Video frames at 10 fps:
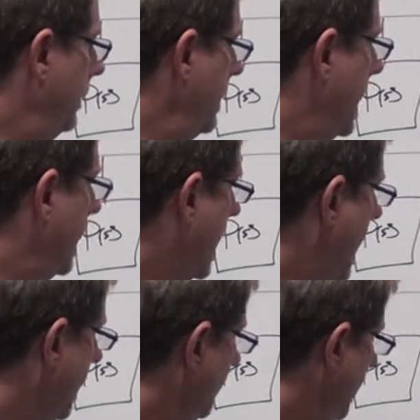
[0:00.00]
done that,
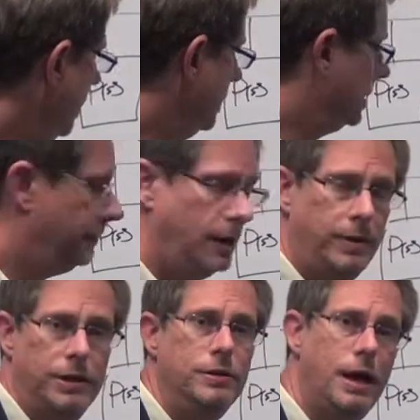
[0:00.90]
I appear as if
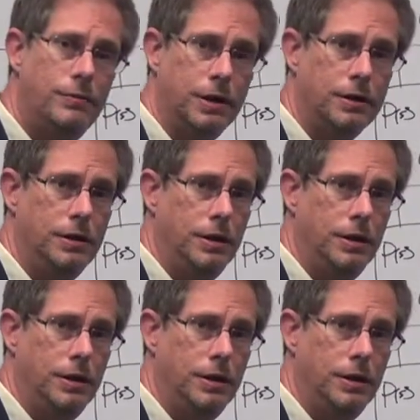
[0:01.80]
I'm on your network.